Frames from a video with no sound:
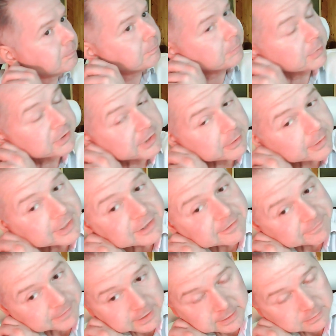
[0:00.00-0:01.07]
But they're in the
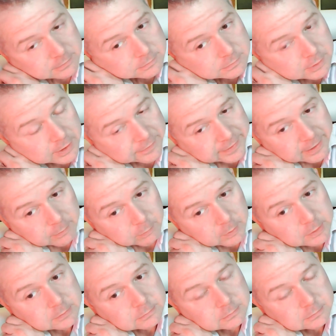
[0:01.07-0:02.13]
fight on that
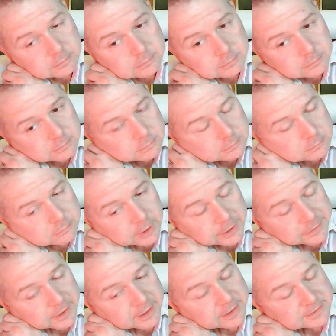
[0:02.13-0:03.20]
one, right?
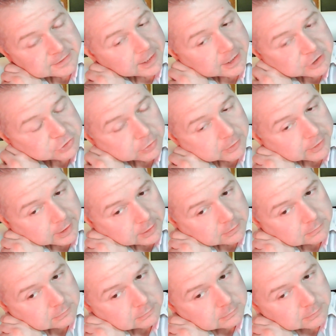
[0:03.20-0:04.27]
That it's not a sure thing
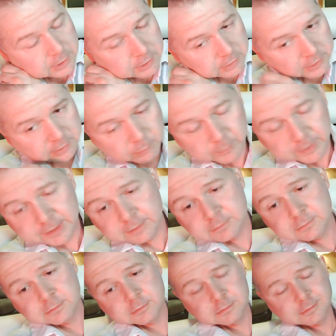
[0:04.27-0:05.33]
that you're going to win.
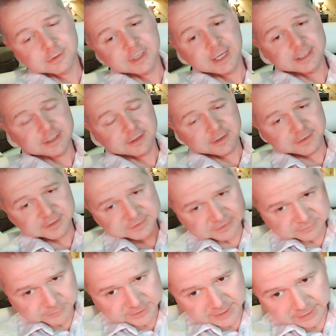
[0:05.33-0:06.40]
The idea that this is
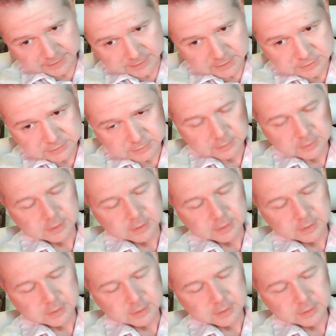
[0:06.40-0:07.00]
retaliation.